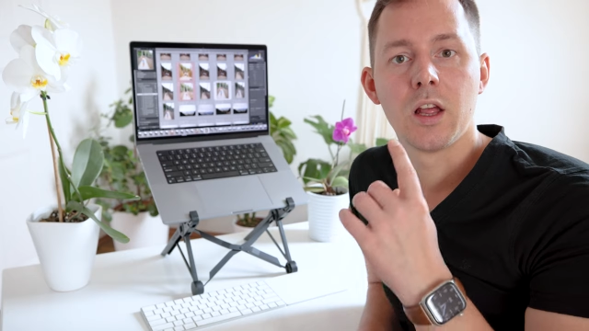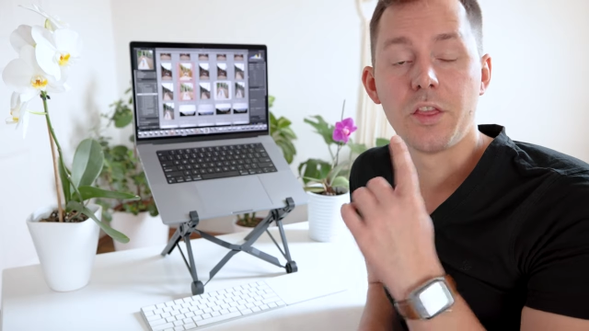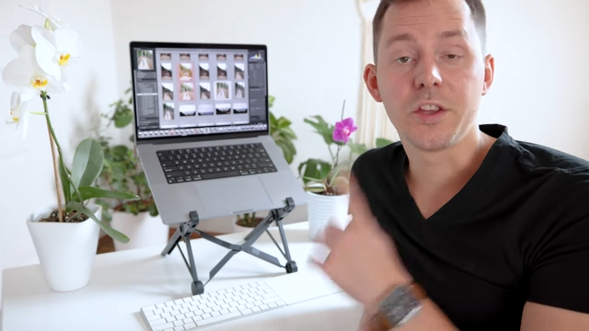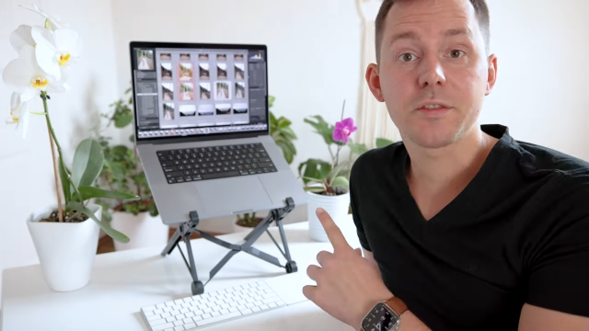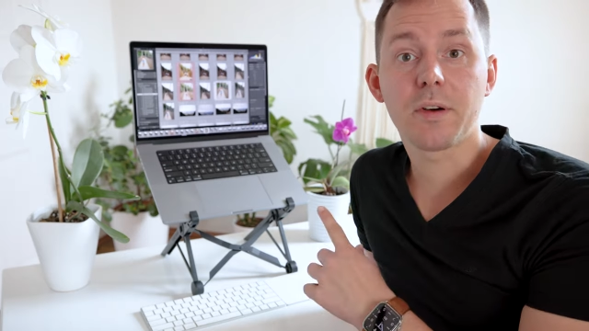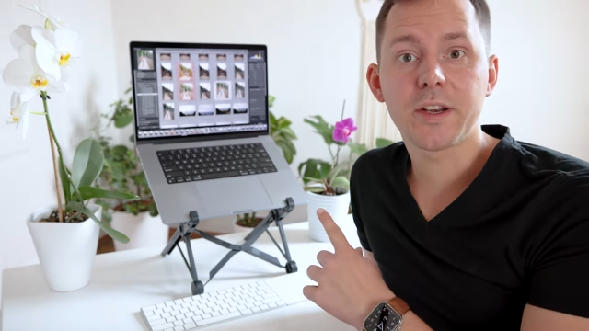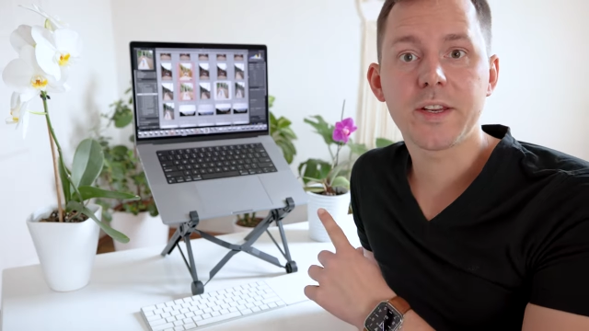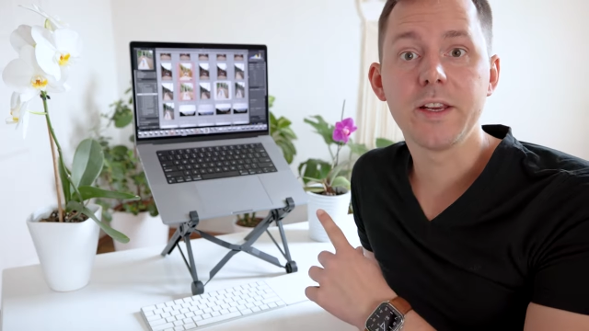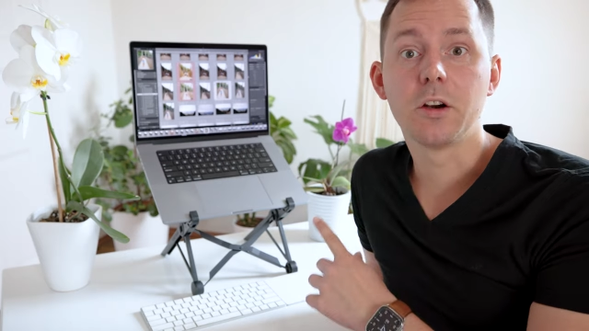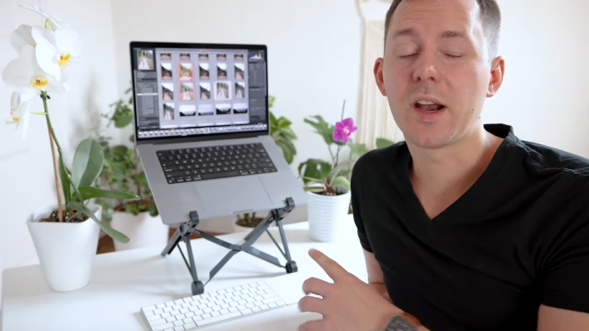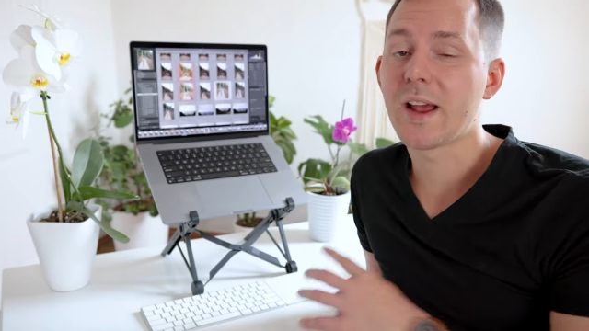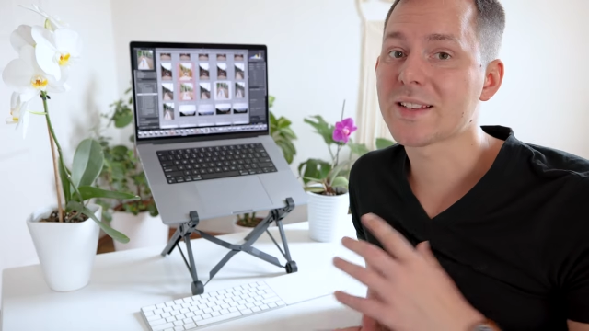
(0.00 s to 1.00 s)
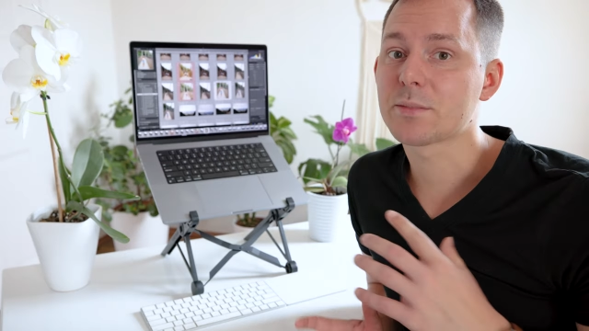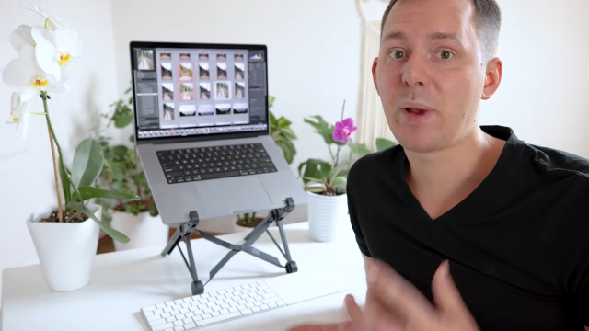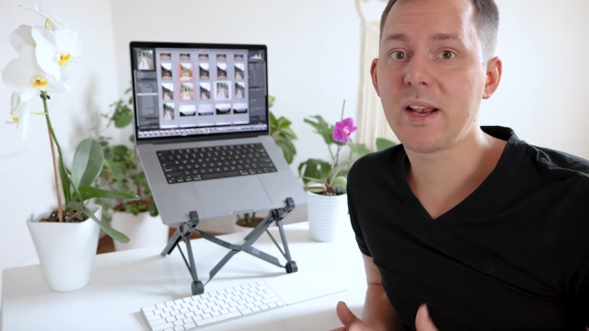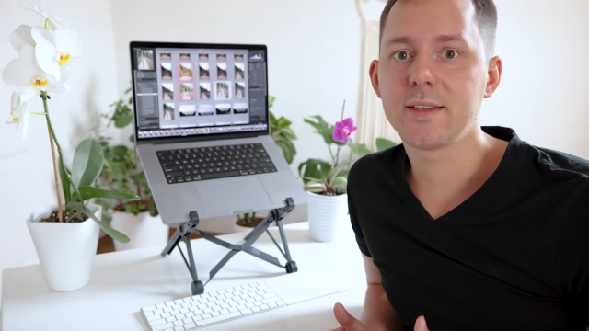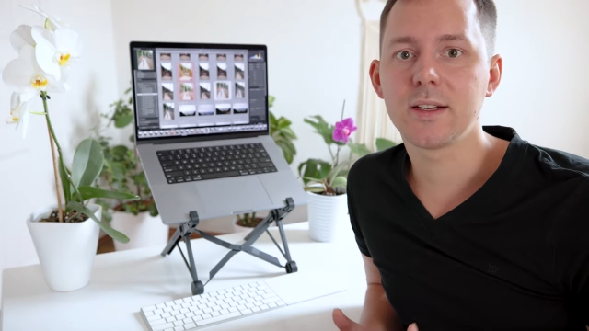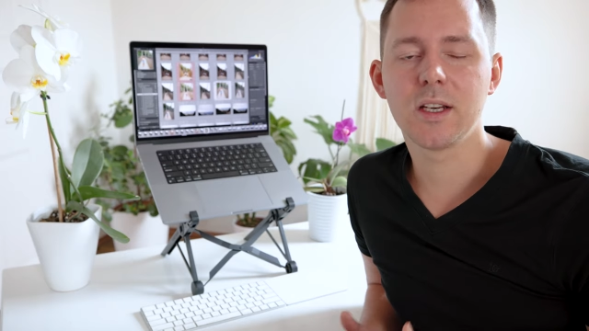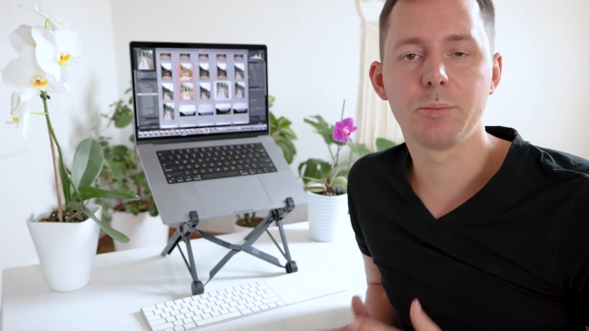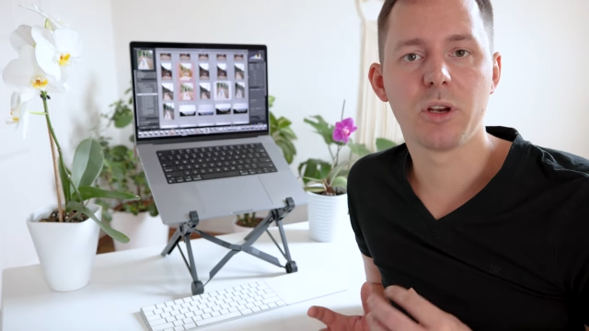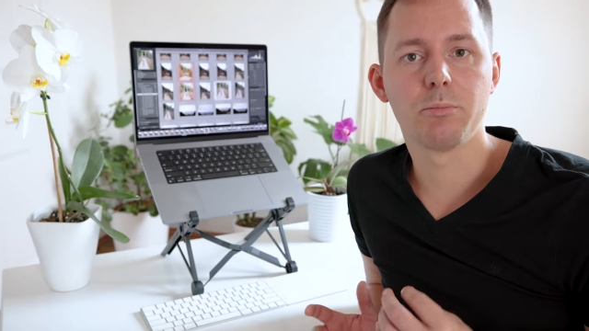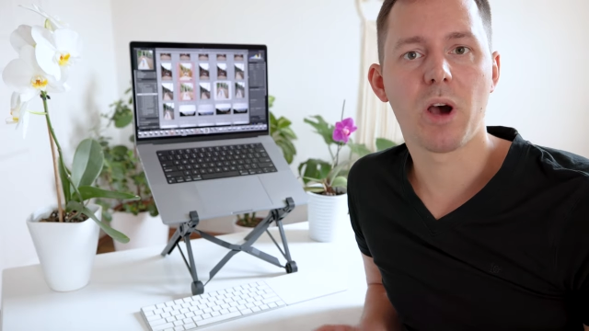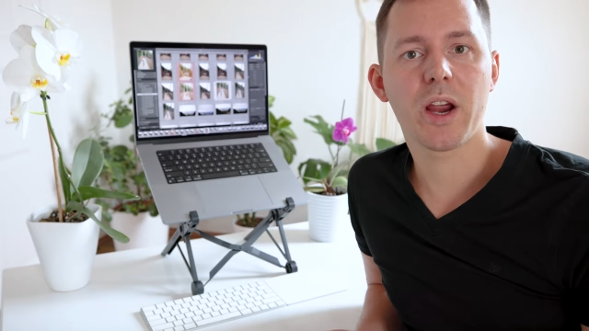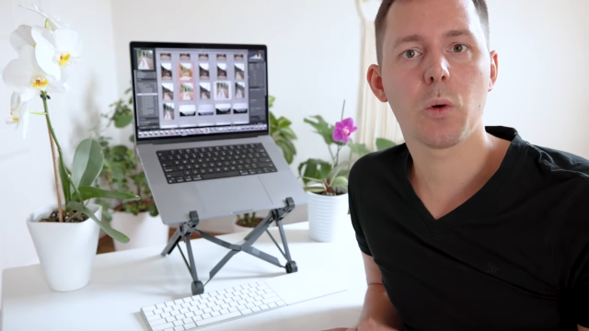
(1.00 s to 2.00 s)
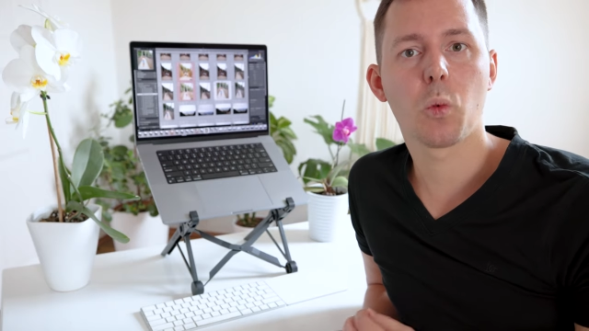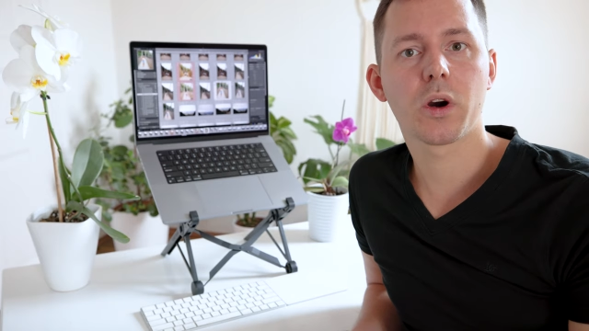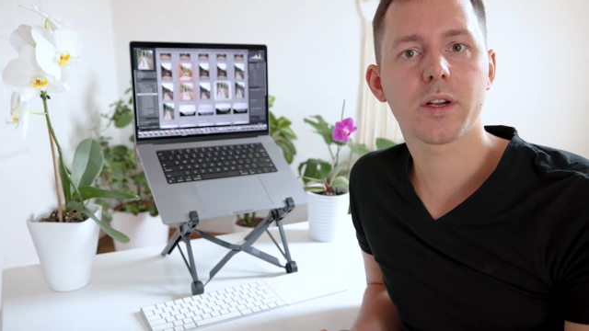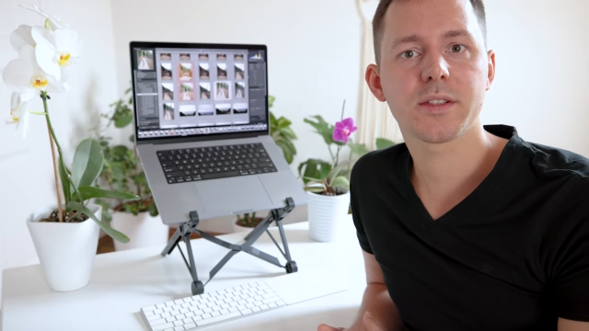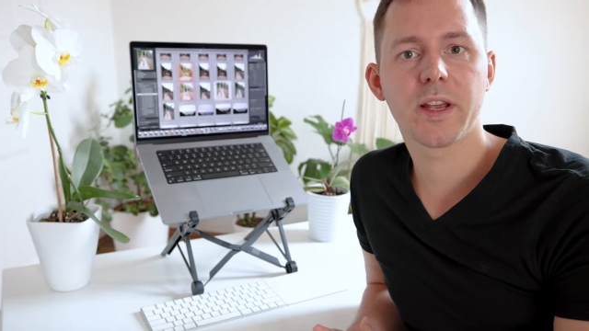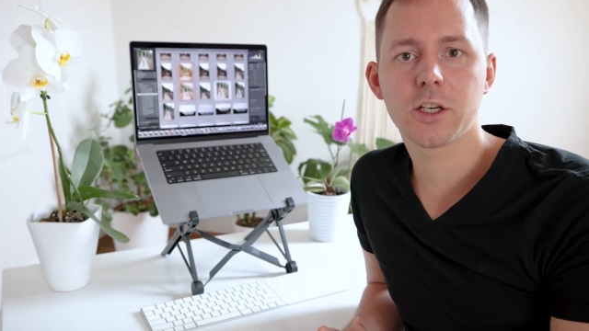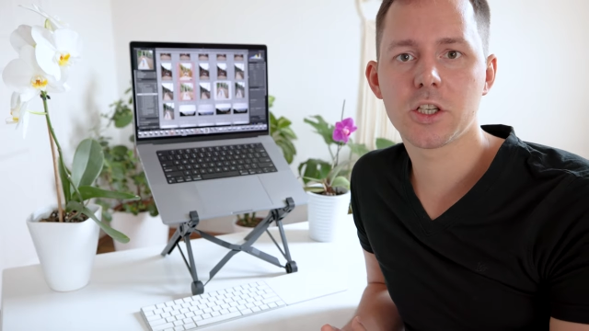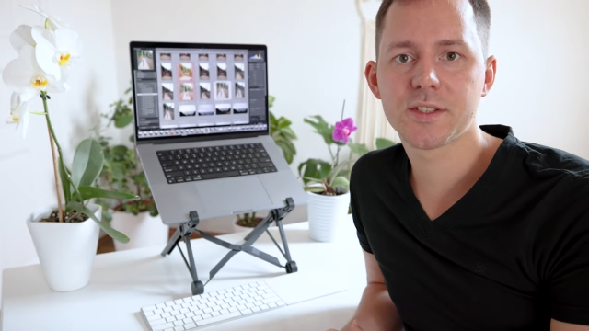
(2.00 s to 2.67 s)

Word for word: This right here has basically been my workstation